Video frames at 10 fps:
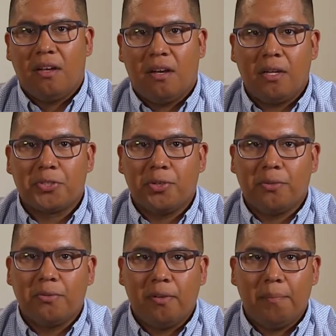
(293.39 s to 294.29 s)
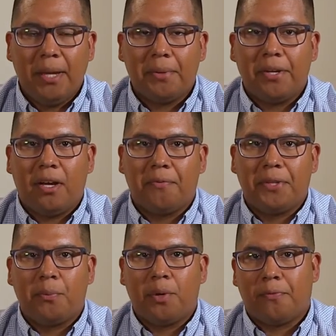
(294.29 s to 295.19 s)
Also, be able to offer
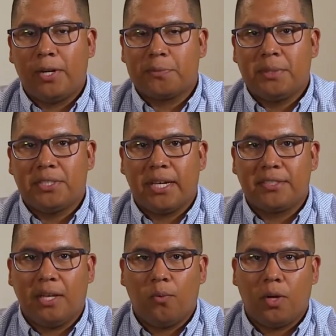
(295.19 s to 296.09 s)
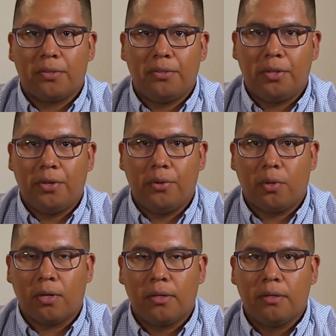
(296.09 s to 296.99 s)
them refreshments as they walk through the
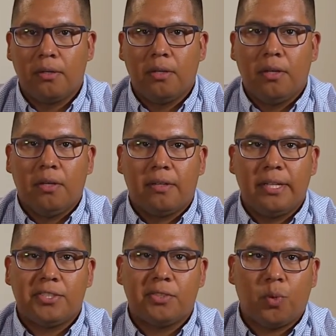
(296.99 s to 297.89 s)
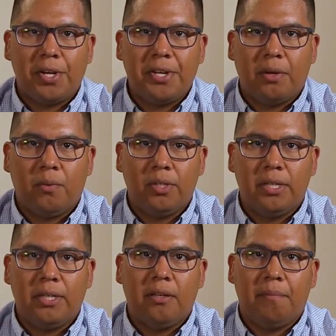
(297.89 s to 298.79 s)
door. This is where you can
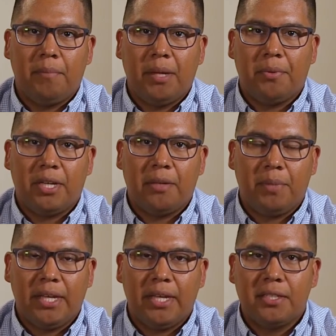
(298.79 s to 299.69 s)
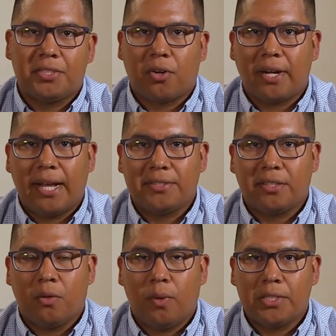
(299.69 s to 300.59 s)
really be able to begin to start
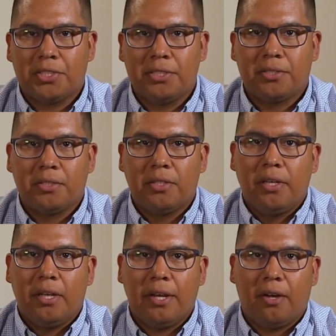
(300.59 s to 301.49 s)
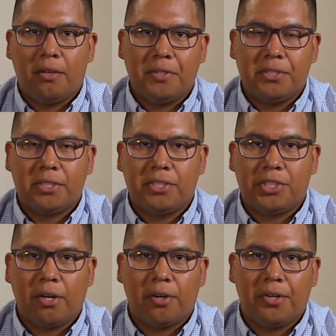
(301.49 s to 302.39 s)
asking questions and obviously
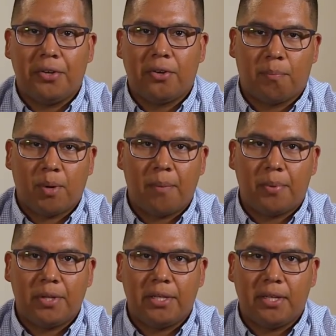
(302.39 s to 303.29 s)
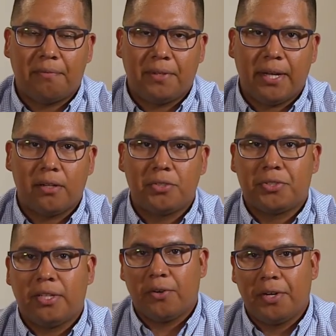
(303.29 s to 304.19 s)
sharing your property
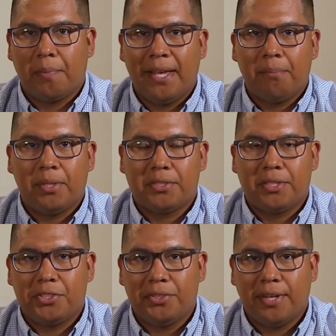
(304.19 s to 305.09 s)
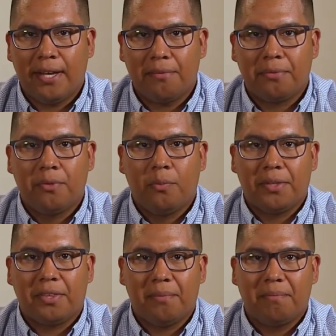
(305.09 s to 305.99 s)
flyers your pamphlets that you have
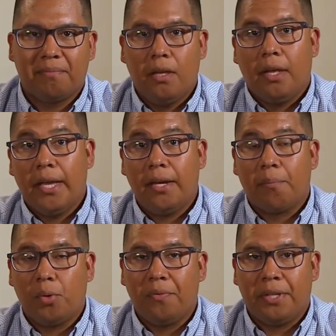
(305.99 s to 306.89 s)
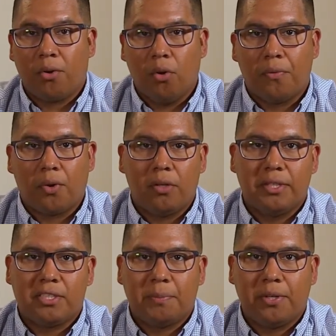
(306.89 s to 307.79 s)
with them and improving their overall
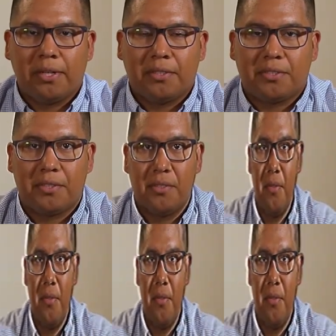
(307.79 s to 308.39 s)
experience.